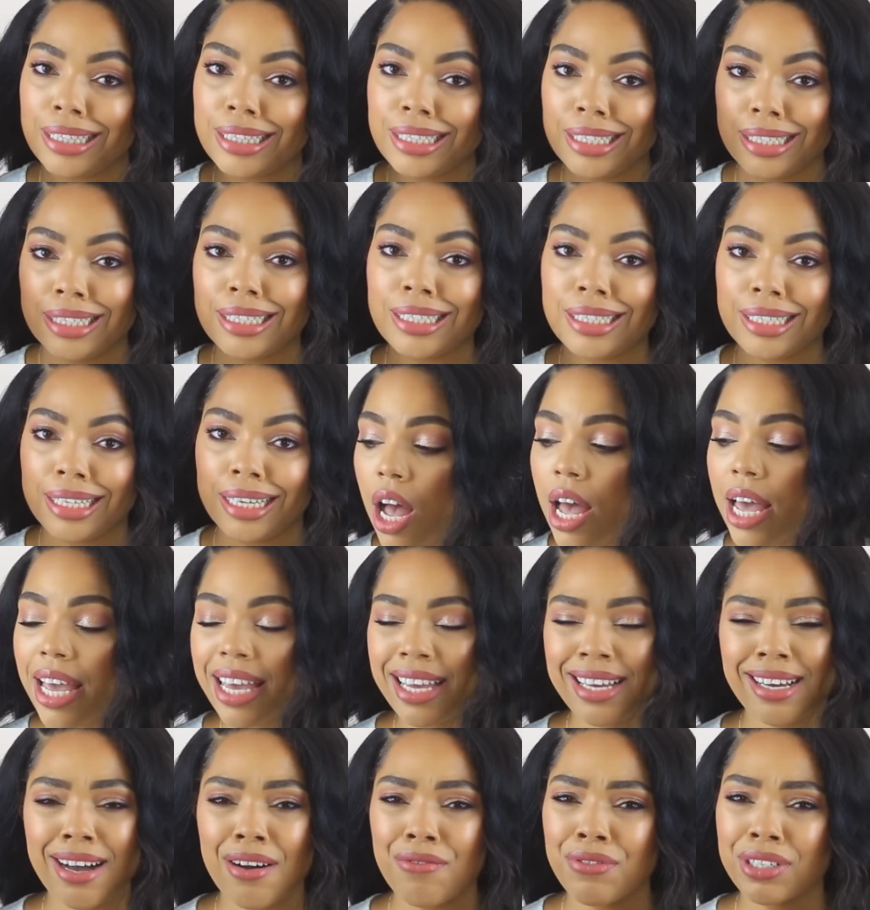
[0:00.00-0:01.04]
This is it.
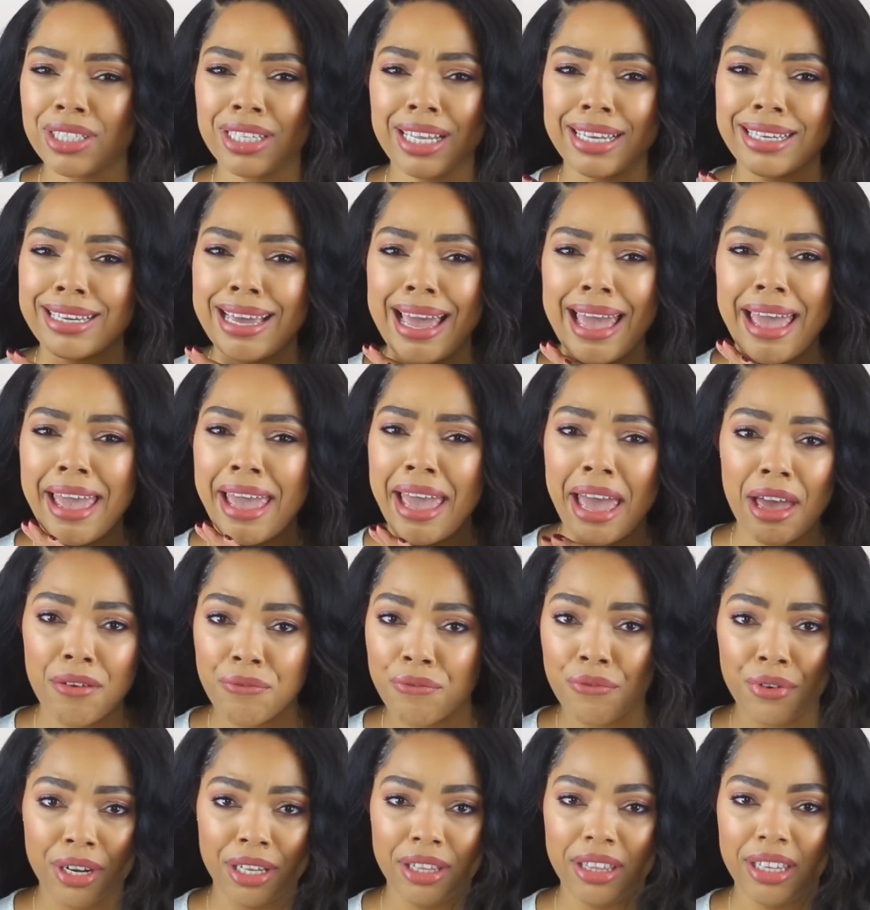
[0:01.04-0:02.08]
It covers like
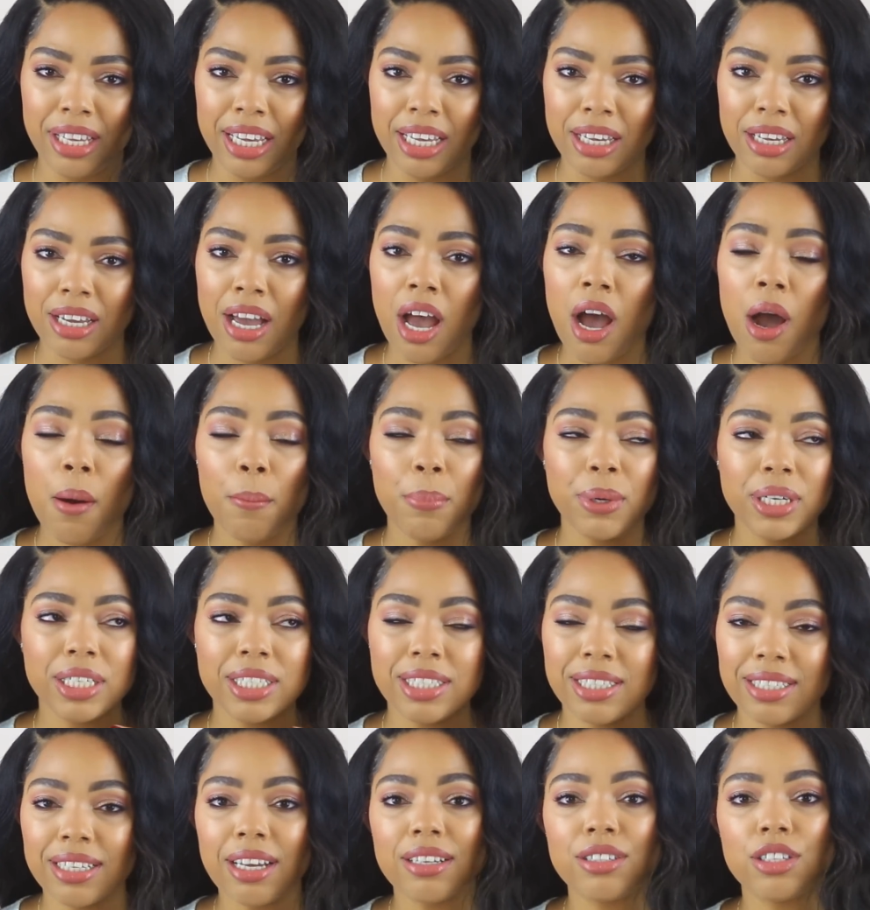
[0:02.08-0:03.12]
everything, but
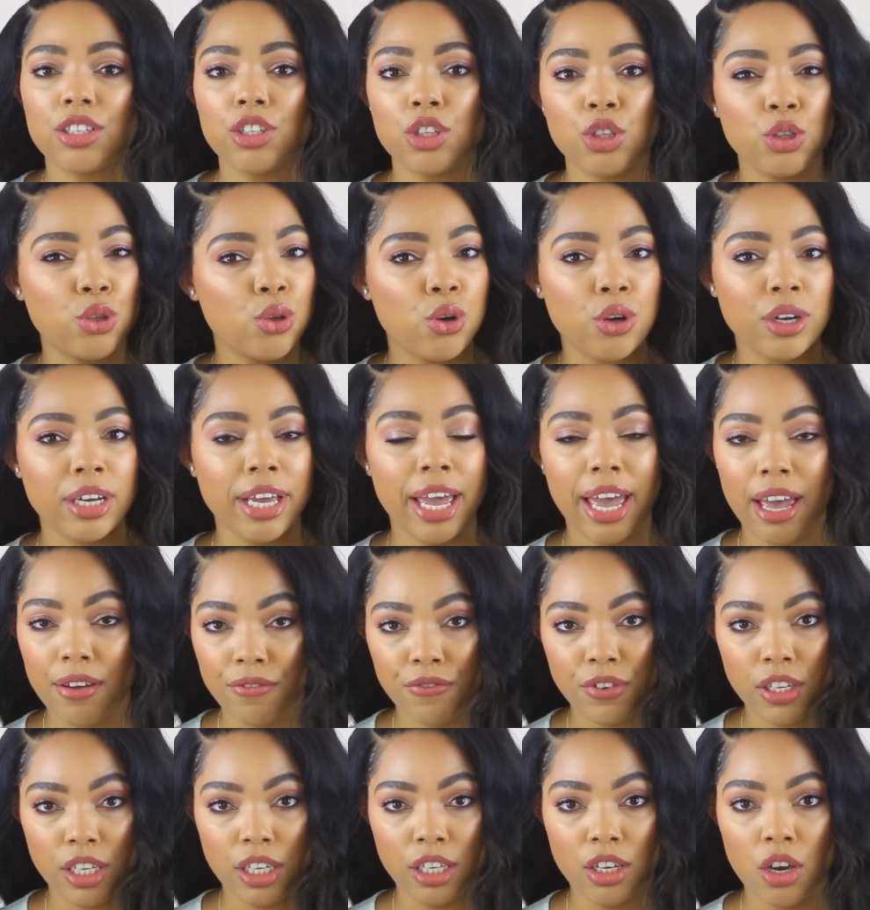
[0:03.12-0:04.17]
it doesn't look
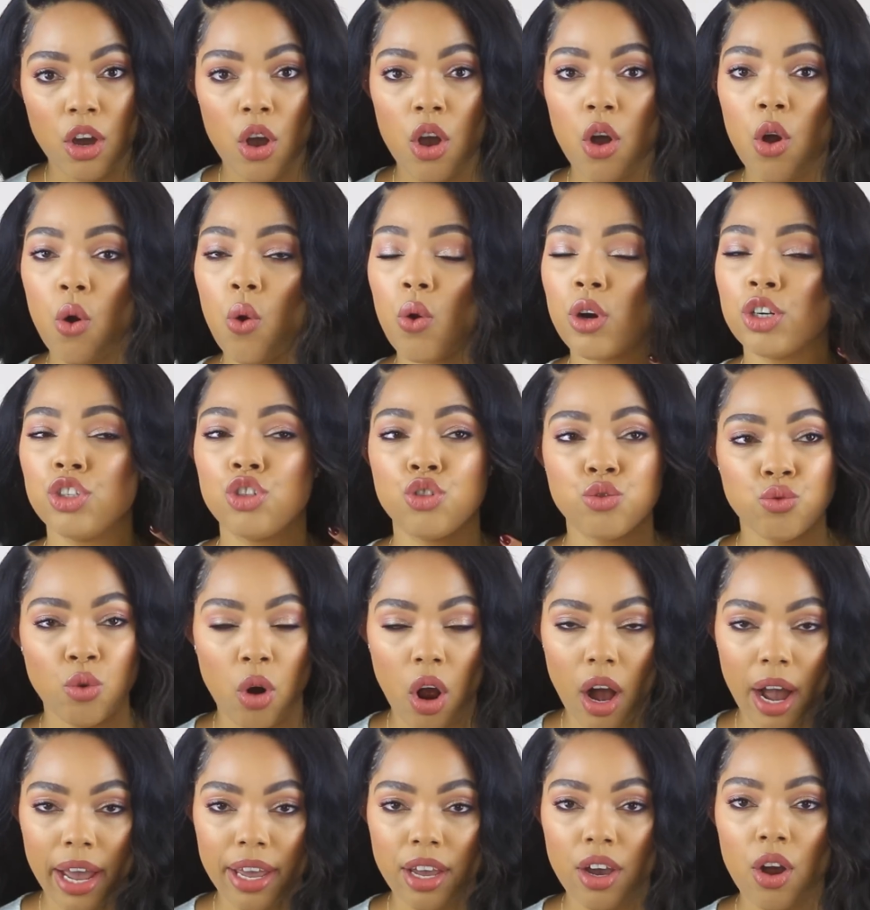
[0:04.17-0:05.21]
heavy or
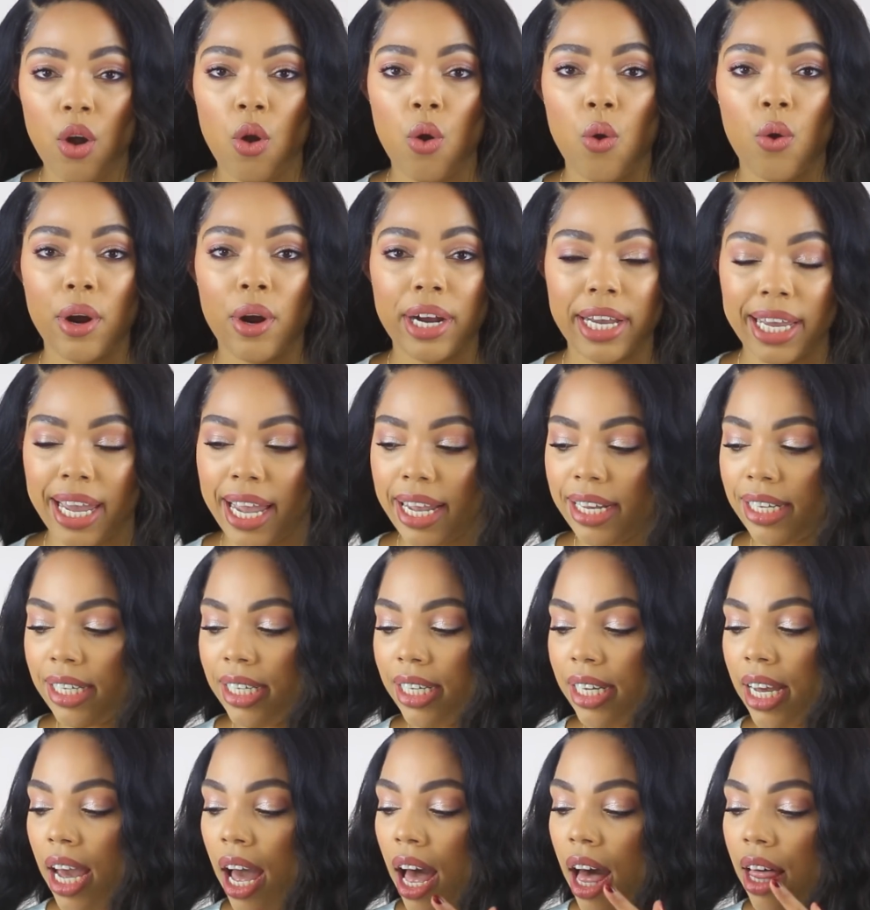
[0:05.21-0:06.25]
dry or
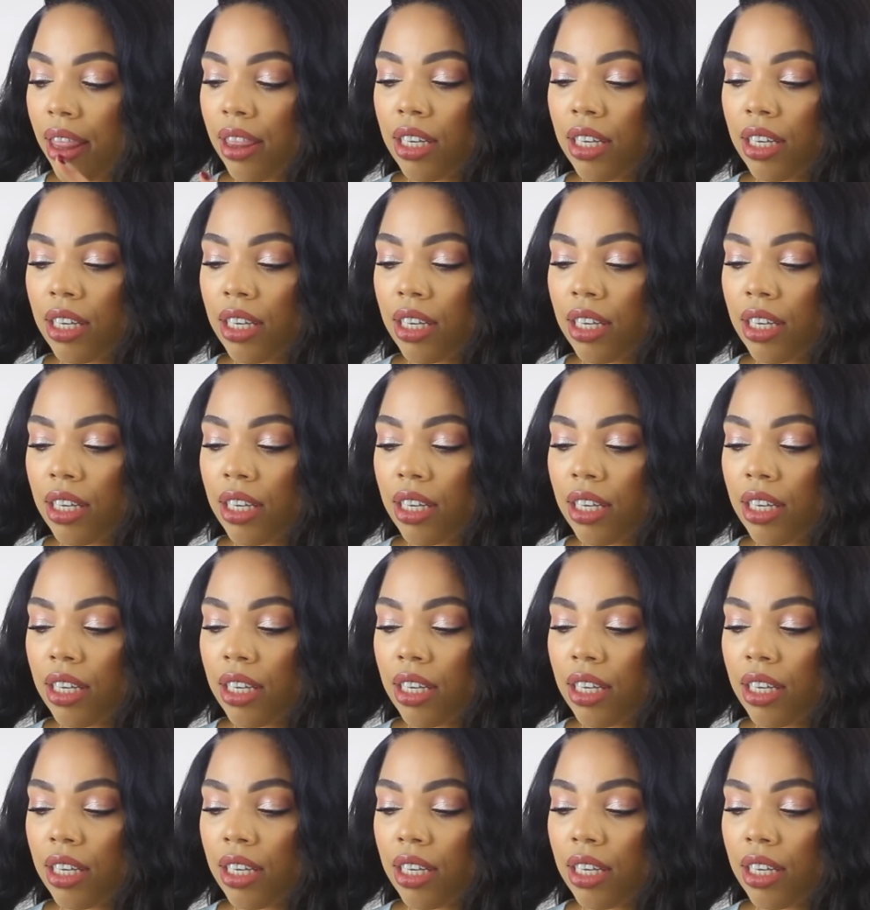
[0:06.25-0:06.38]
cakey.